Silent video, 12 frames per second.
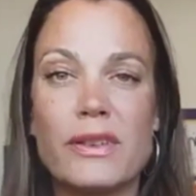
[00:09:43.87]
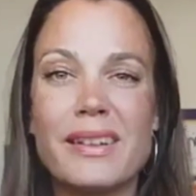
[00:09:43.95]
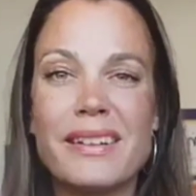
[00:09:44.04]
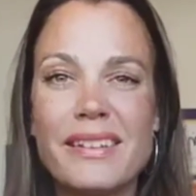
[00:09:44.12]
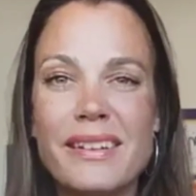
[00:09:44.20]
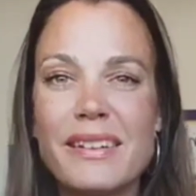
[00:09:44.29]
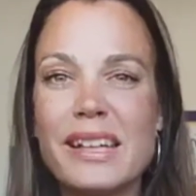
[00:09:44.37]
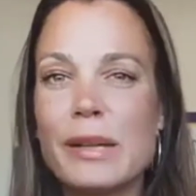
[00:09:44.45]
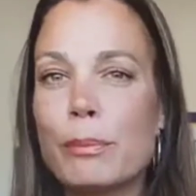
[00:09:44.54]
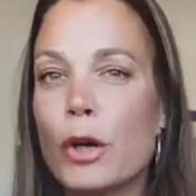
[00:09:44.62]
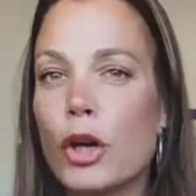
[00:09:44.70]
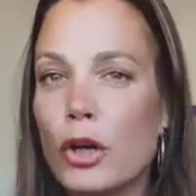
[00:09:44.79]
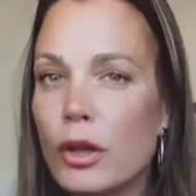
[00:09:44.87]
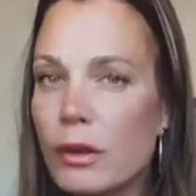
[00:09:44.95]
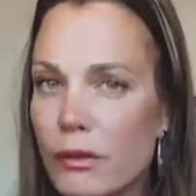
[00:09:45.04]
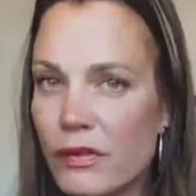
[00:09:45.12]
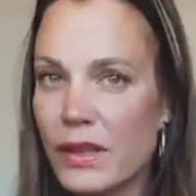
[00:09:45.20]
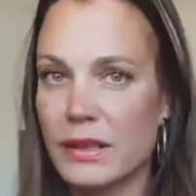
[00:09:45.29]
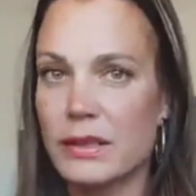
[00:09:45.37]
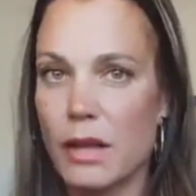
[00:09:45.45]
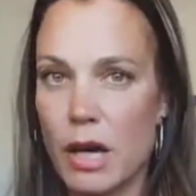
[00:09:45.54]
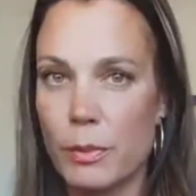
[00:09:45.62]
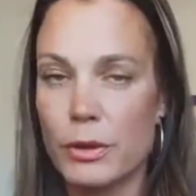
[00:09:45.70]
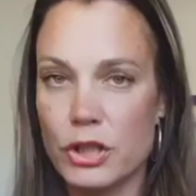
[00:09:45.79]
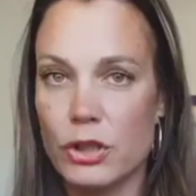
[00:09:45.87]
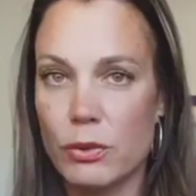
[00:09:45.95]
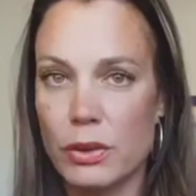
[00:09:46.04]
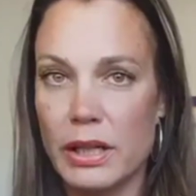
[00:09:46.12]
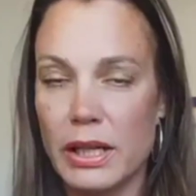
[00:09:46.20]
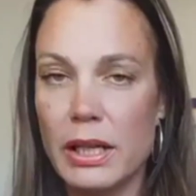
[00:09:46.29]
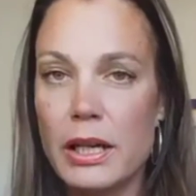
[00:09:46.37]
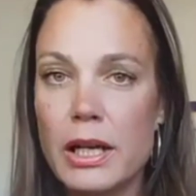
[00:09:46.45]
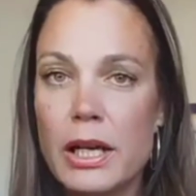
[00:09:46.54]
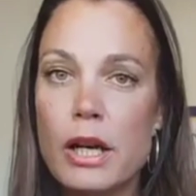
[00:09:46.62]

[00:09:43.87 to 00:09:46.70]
This is the perfect opportunity